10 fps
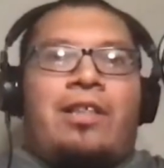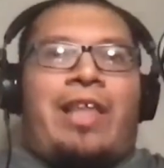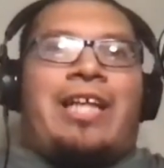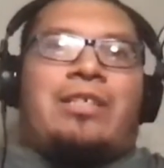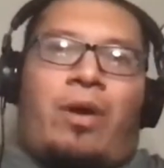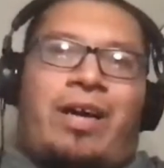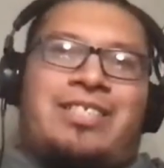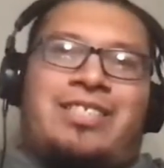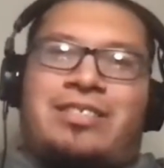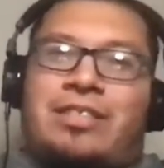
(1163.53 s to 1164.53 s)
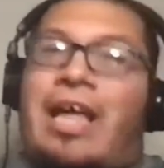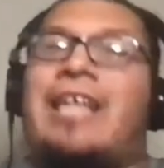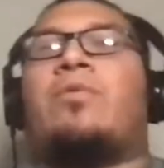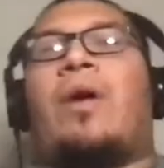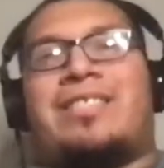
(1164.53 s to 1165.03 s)
That's why
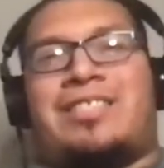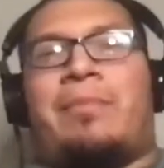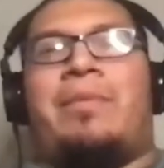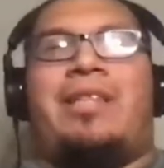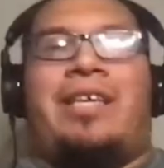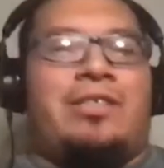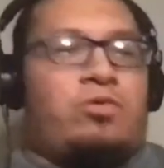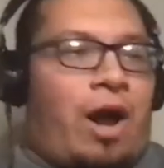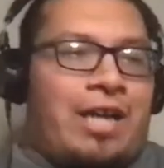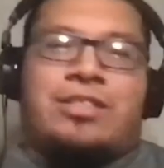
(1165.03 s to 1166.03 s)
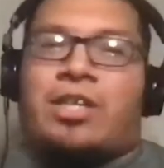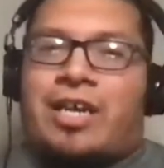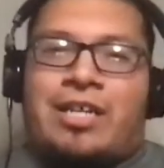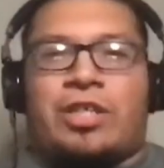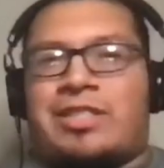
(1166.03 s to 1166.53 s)
some of these roster
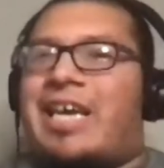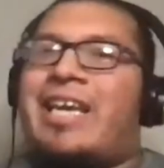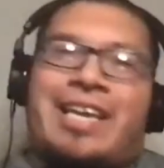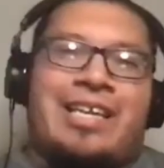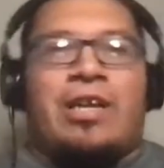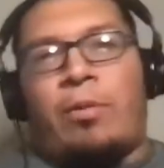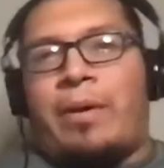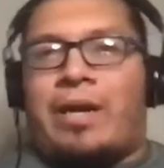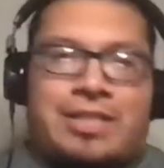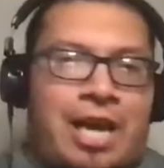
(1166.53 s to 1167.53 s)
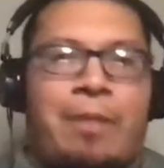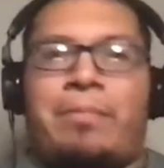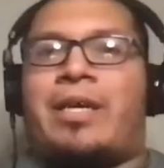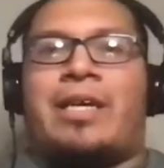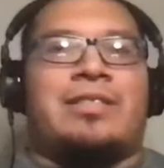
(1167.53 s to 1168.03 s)
cuts are taking a little bit of time,
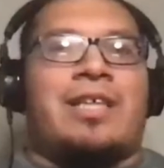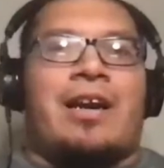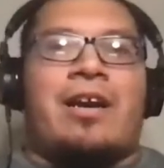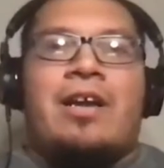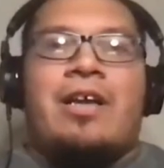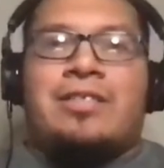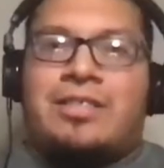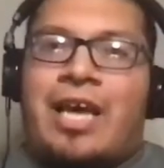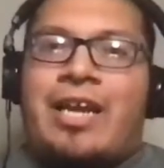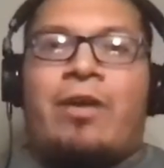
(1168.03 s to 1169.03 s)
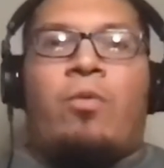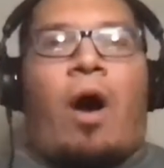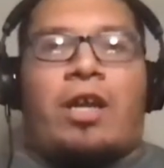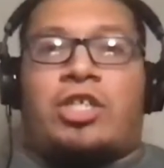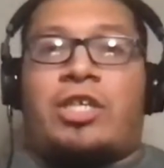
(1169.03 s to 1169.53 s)
because they're steady
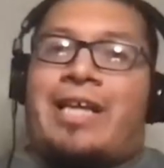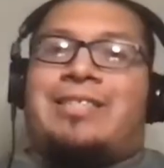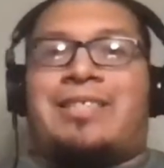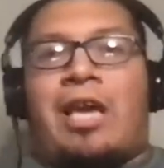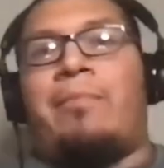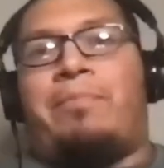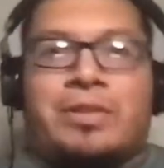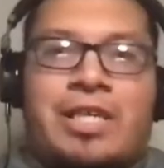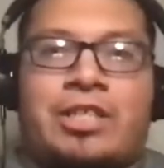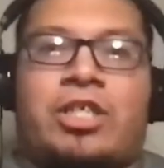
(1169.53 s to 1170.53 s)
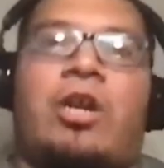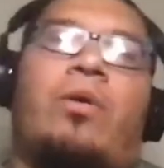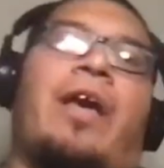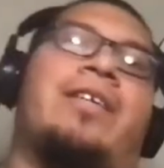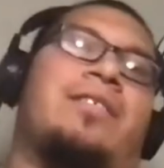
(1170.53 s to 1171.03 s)
watching that same position.
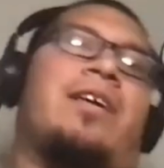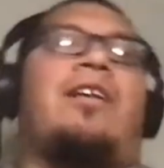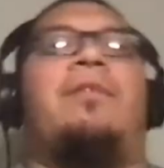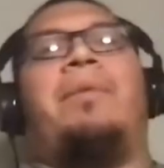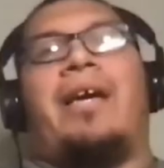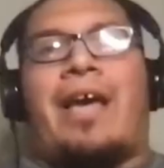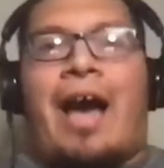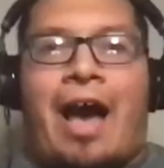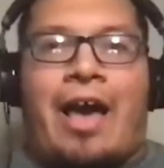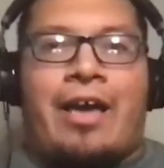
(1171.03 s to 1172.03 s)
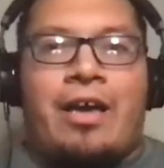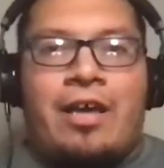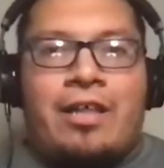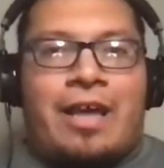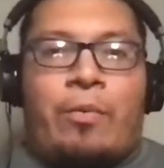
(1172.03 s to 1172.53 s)
Okay, is there going to be a guy
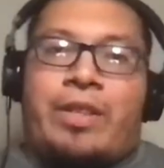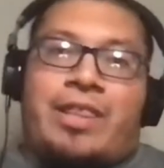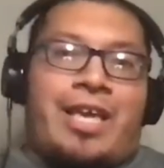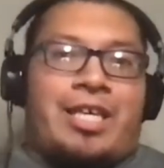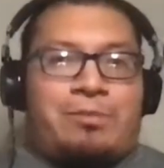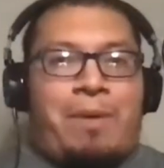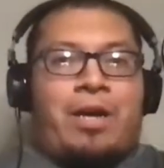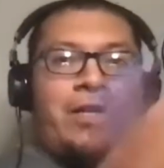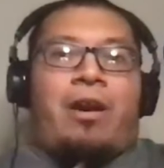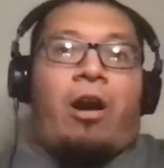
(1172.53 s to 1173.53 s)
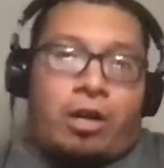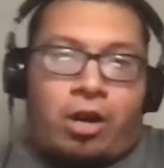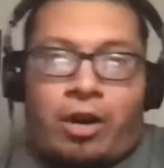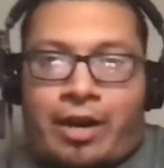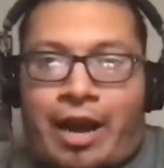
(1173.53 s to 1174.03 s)
that we think is better than our
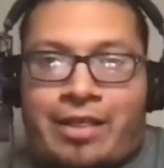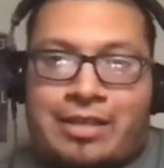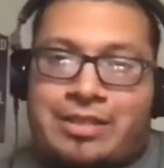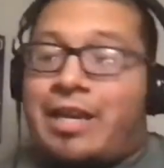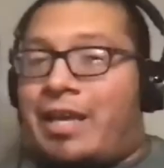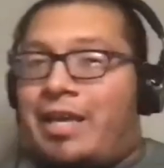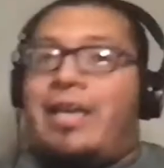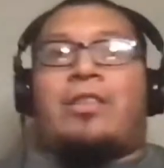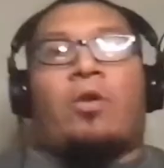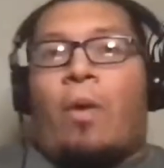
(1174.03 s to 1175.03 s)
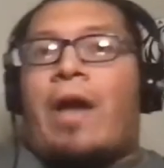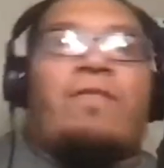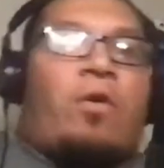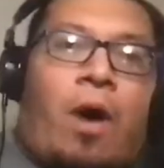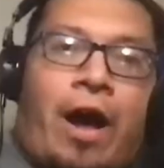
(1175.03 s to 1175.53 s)
current guy that's going to hit the
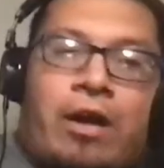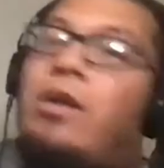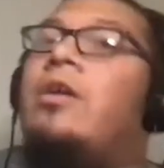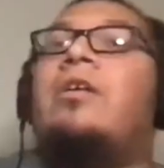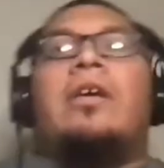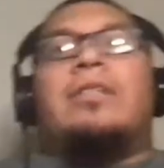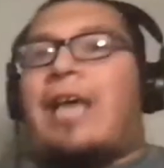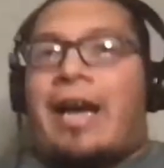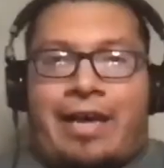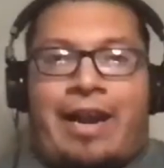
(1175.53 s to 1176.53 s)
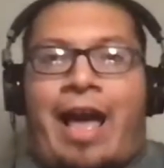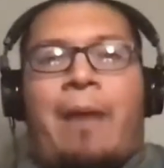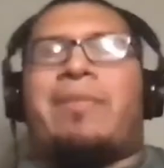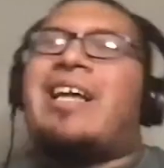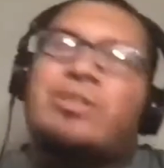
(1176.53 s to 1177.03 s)
waiver wire? Is that going to
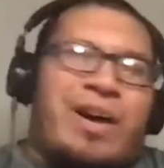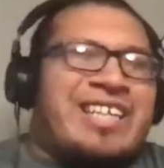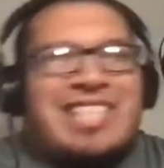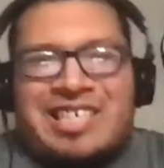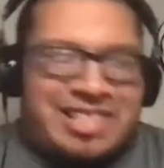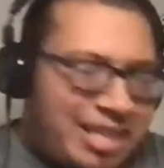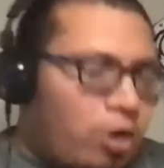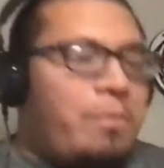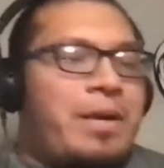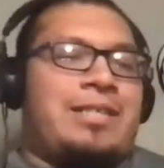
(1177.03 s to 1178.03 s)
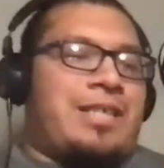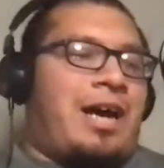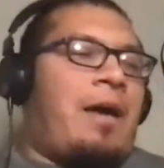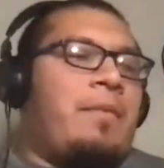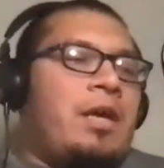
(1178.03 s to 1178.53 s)
happen? That's why it takes a little bit of
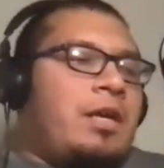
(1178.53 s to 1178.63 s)
time.